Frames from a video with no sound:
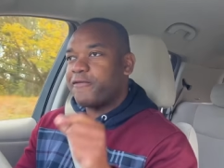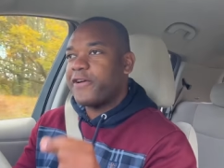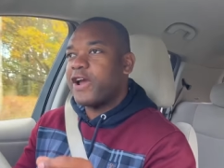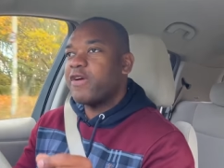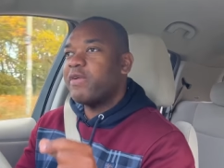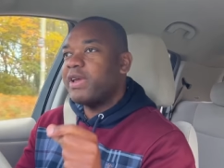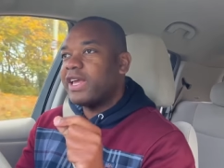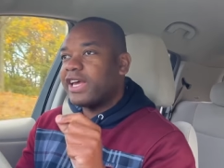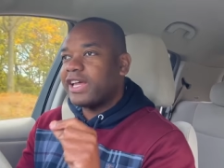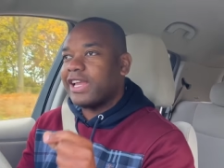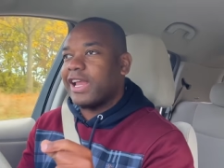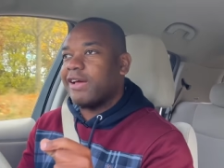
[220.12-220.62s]

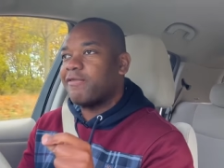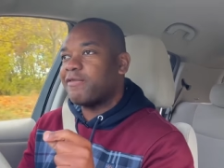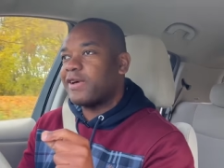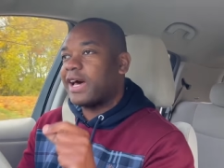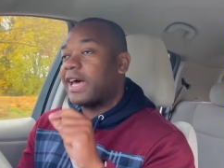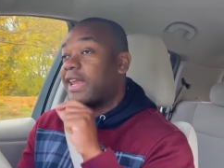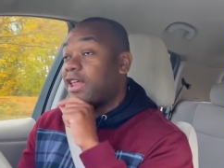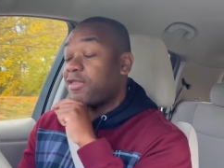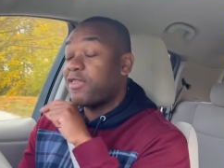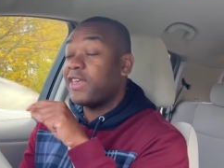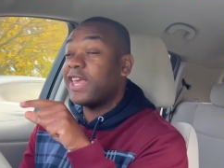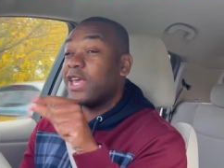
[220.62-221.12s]
very clever,
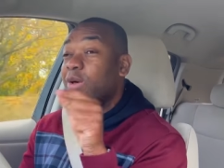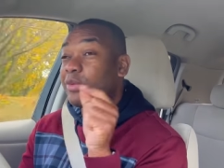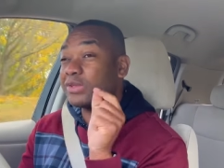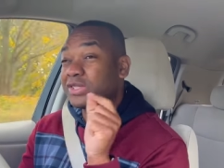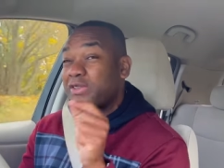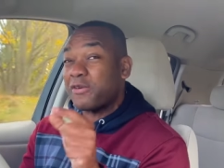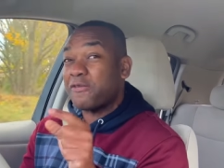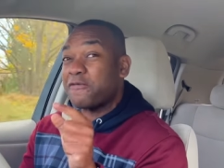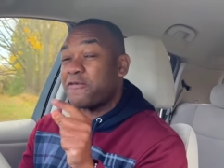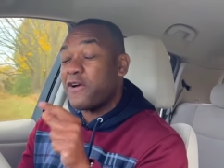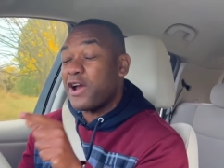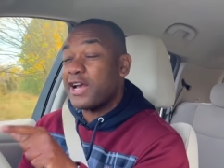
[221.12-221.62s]
and I think it was
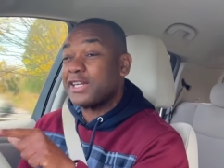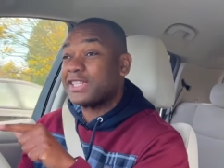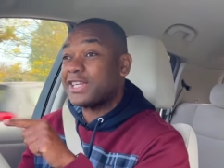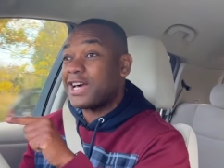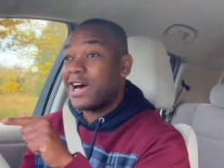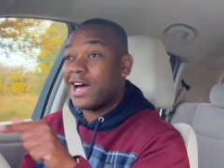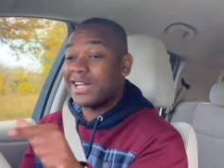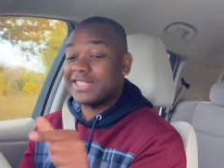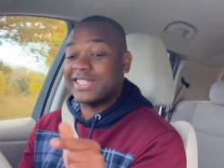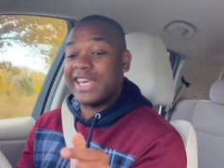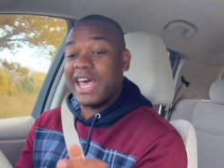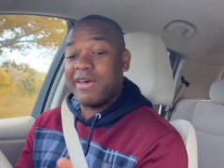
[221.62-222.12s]
the first
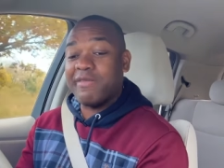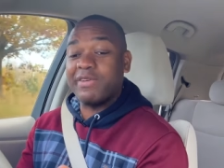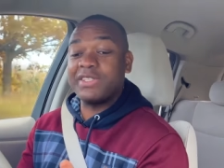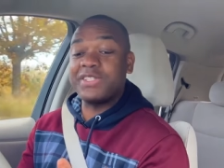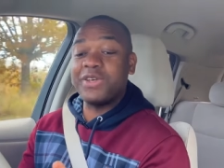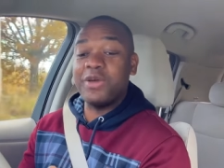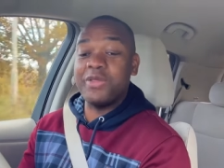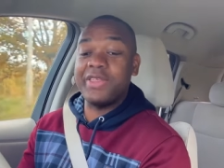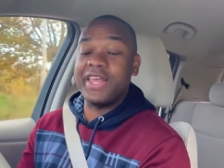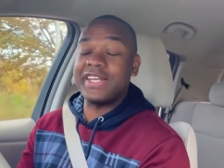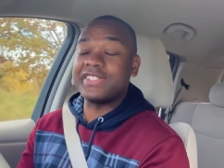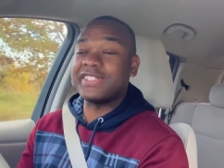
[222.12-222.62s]
car to ever
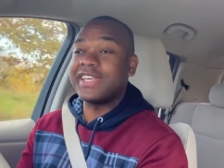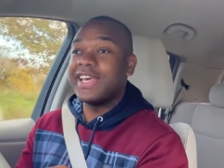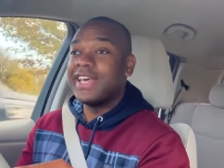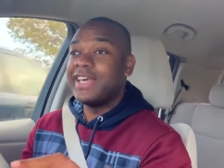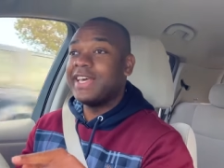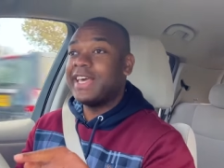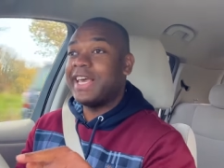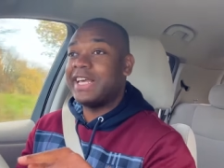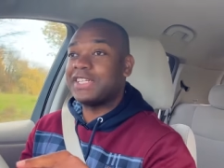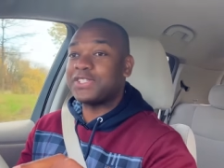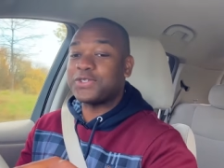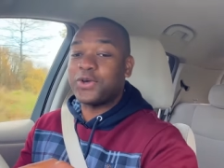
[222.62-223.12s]
do this.
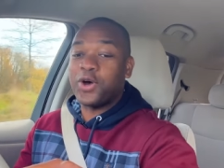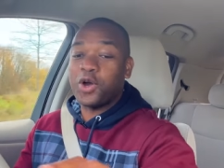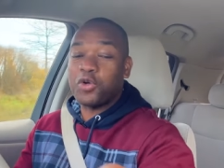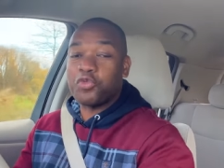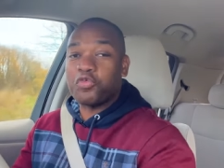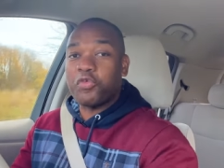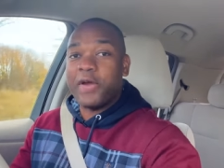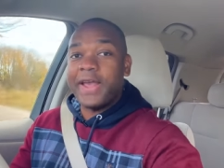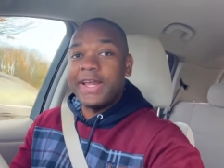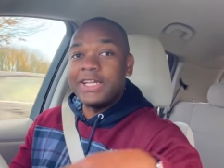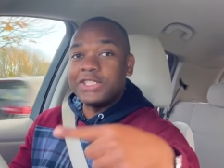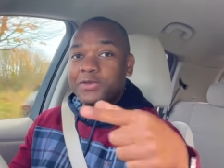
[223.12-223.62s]
It's got a
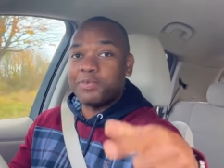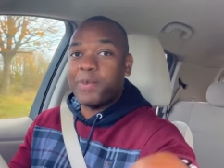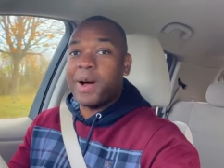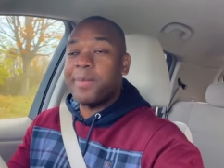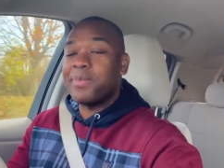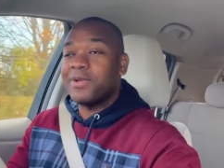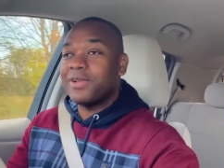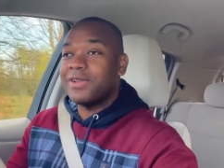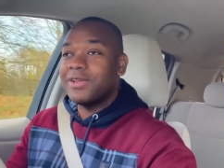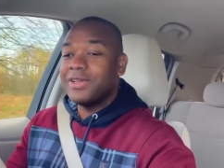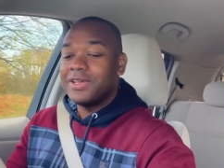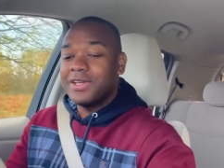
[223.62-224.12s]
range
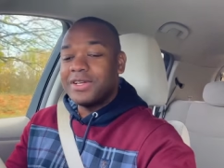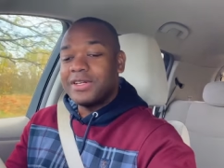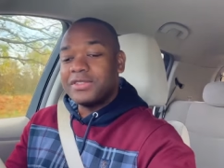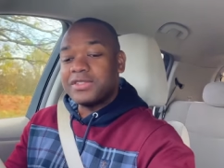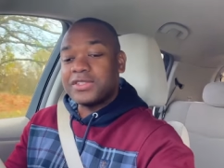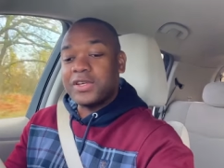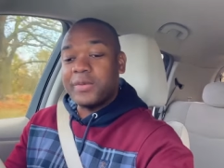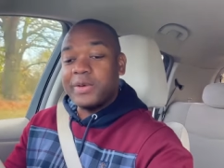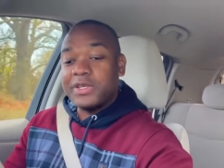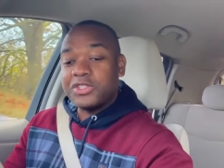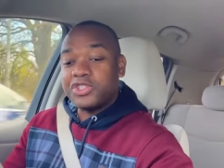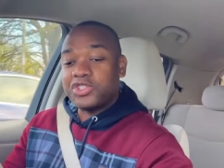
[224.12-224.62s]
bubble,
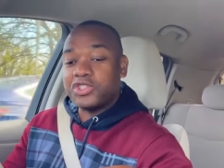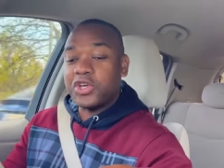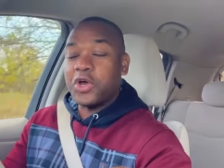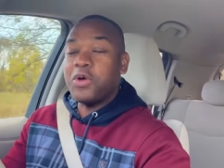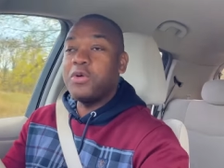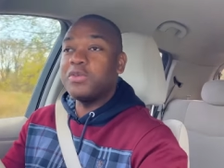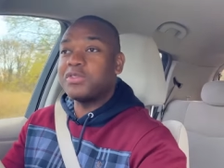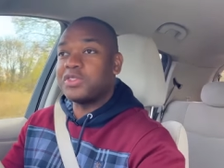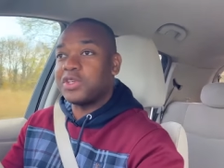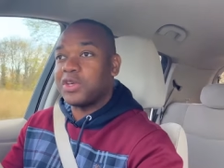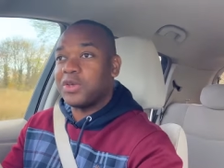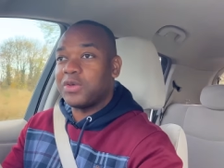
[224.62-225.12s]
so it
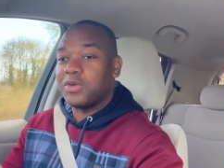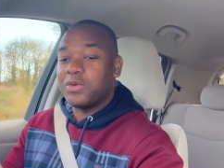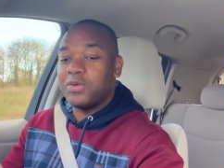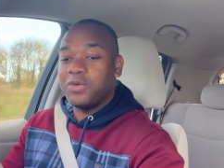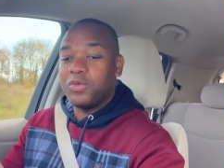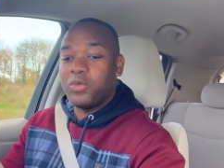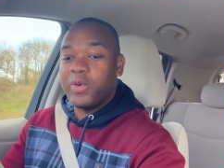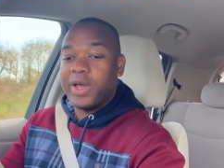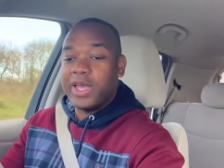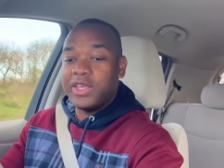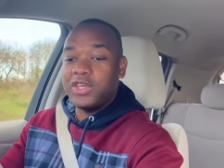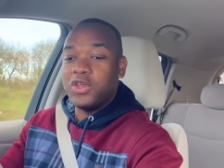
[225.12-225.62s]
shows you
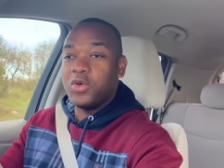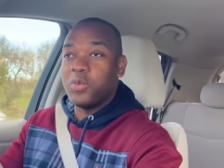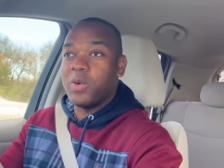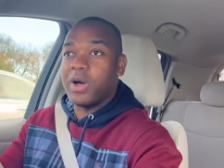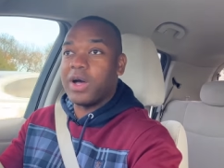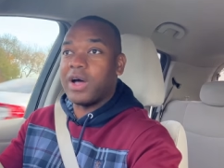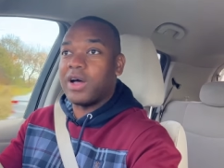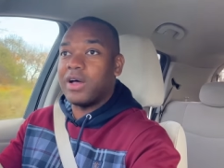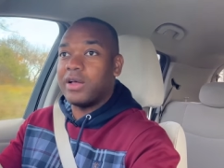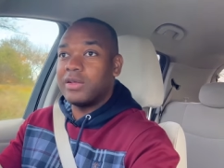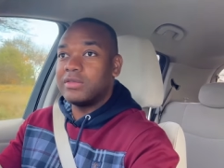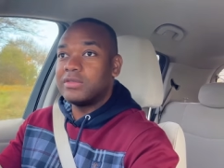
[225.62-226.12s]
where you
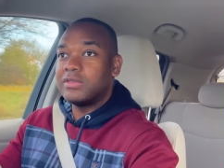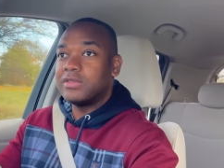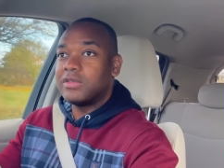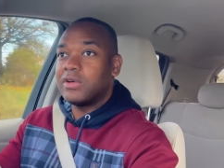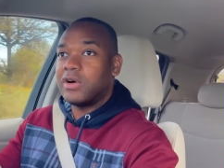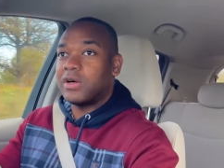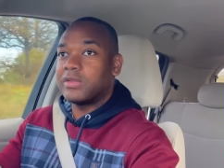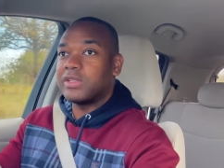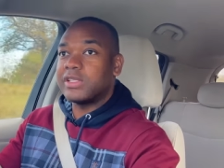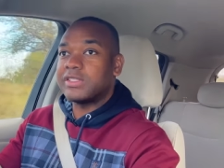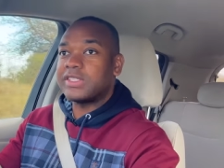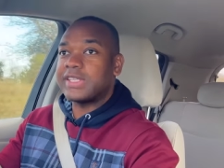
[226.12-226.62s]
are
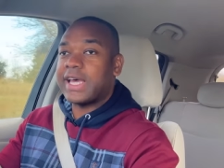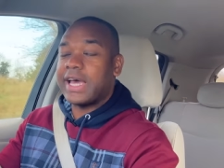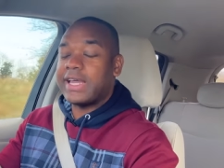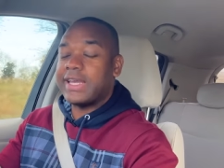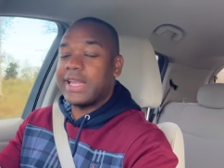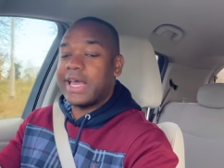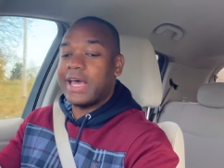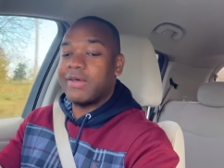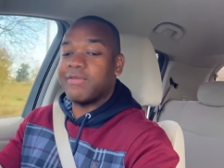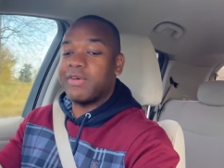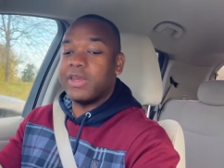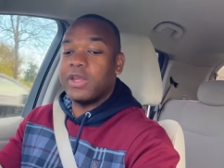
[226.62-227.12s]
on the sat
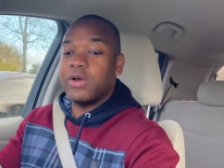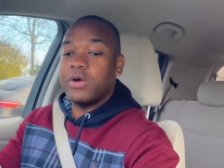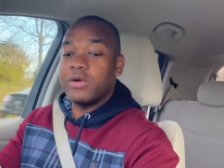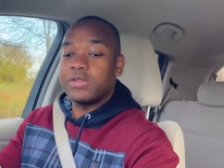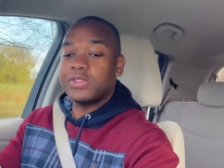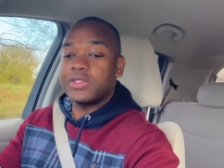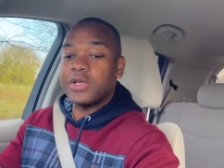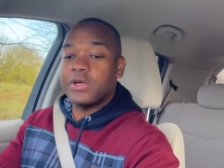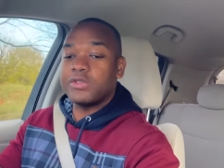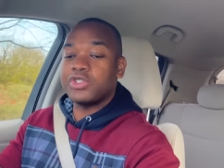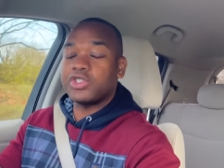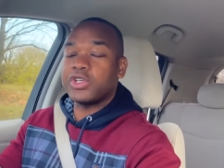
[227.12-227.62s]
nav, and it
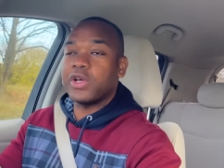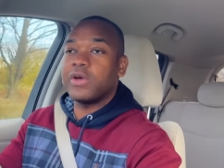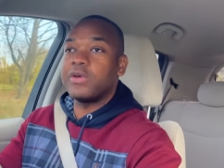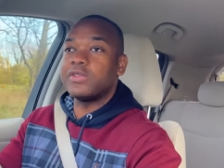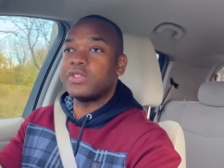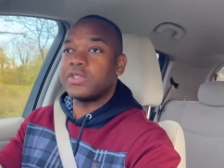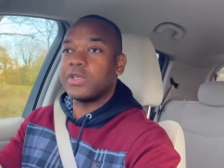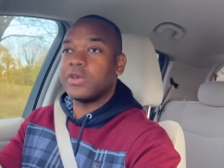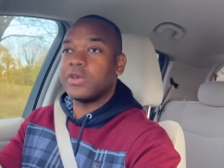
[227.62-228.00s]
also shows